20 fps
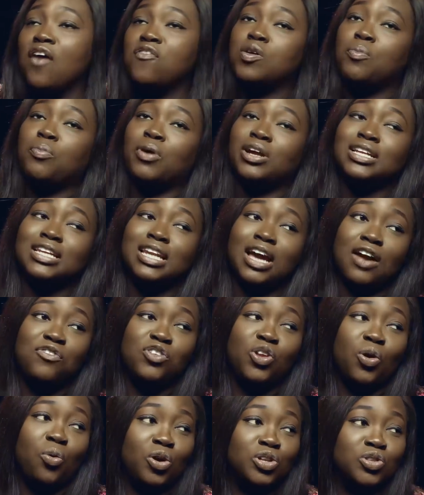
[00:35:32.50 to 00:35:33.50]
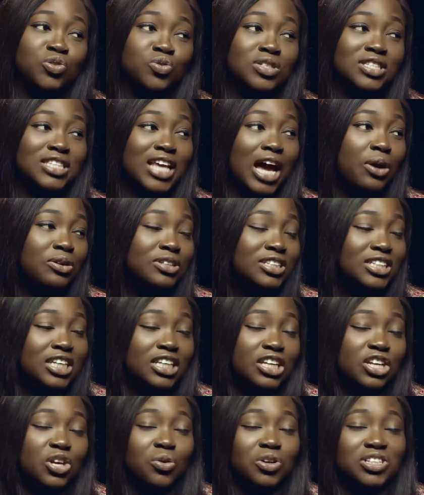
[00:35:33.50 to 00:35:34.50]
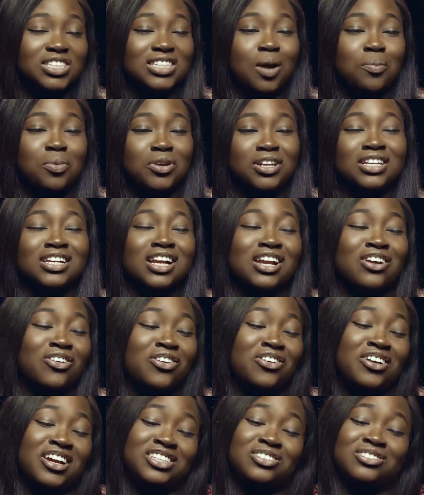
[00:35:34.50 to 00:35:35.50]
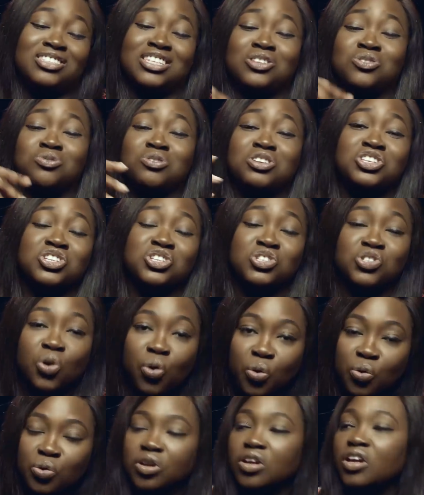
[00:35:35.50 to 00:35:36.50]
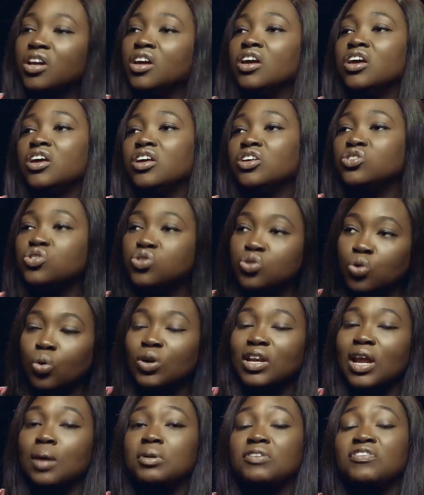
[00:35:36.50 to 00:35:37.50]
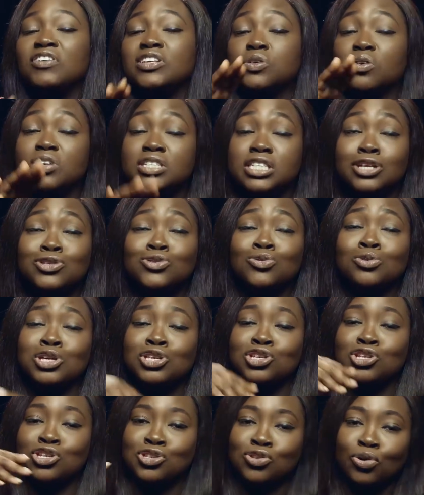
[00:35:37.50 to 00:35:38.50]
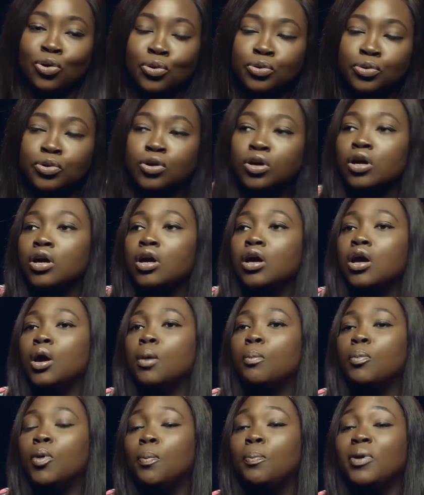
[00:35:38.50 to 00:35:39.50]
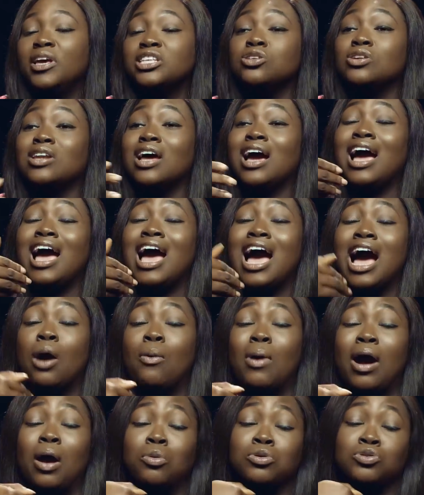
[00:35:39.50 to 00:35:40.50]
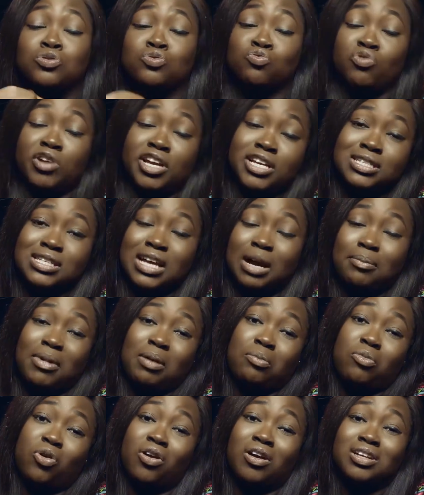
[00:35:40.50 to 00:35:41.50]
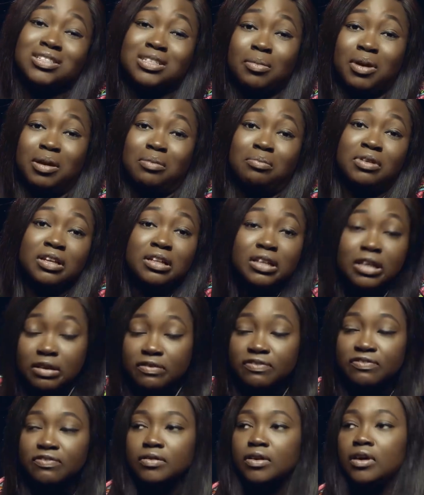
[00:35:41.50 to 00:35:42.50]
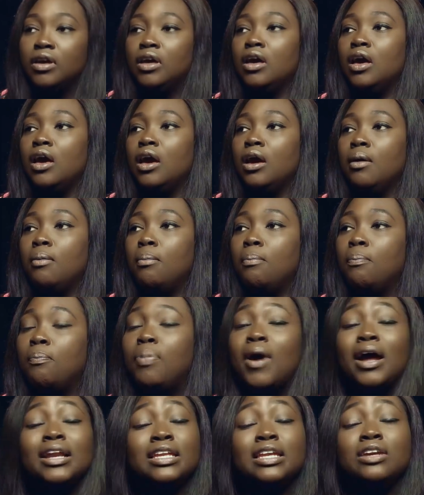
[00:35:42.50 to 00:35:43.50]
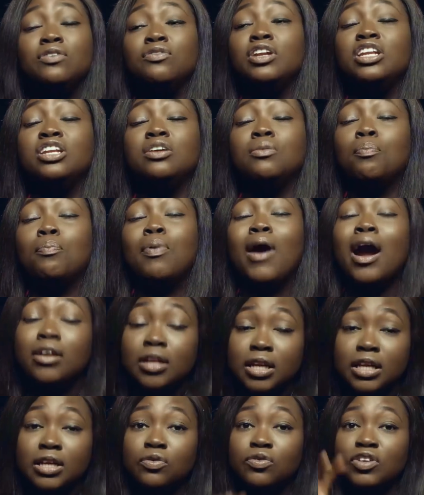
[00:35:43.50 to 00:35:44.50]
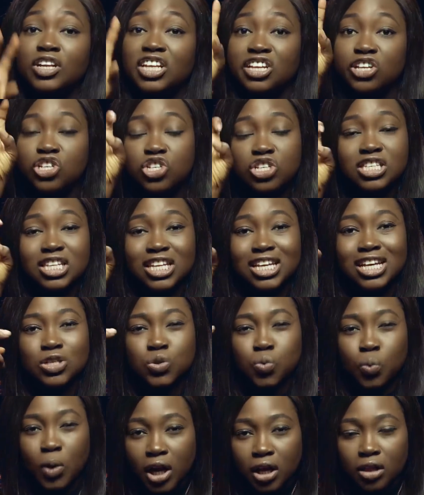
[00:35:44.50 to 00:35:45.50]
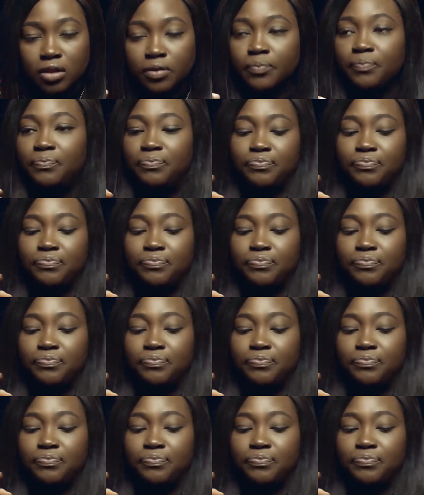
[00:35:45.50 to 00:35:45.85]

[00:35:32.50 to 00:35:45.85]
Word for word: everybody now, if you don't want to sound kinny, you want to sound politically correct, you say to each his own. So let me first of all say to each his own. But based on how I was raised and my morals and my belief, partly, partly religiously as well.